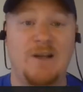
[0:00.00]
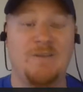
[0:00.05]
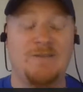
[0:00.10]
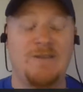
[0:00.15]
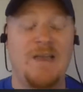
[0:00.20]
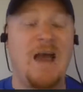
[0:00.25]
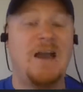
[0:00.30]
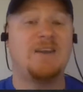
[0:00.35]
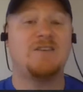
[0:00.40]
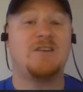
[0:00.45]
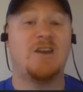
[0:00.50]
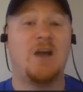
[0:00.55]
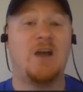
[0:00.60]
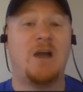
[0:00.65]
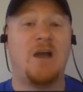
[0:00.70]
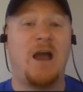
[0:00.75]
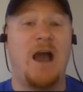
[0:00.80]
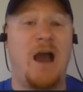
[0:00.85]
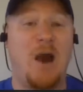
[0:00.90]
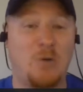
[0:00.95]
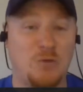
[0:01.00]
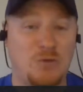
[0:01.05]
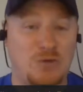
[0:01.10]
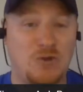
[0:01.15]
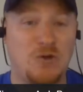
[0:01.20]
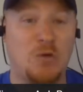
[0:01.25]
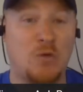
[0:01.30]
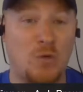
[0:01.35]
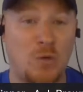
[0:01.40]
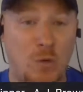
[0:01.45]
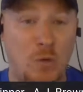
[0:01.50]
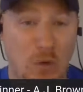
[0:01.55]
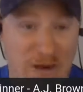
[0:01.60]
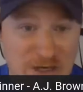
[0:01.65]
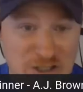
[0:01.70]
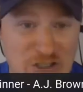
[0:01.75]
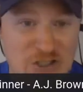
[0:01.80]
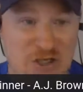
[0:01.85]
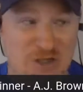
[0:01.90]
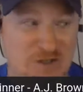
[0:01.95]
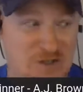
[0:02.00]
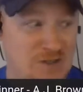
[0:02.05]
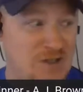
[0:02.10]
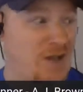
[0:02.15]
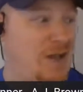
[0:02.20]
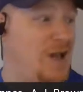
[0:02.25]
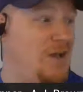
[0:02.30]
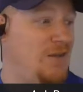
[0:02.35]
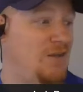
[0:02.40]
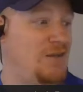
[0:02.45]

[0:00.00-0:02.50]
That is outrageous.